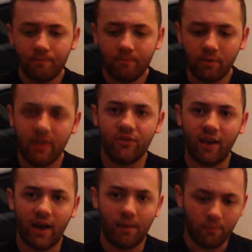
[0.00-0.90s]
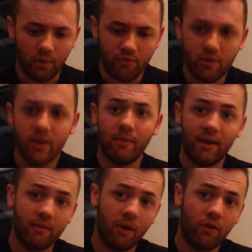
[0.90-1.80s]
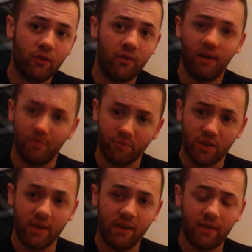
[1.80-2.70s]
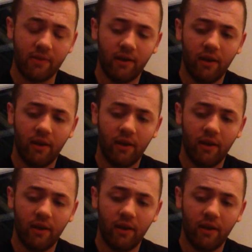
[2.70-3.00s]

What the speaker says: but this time we really made the most of it and really did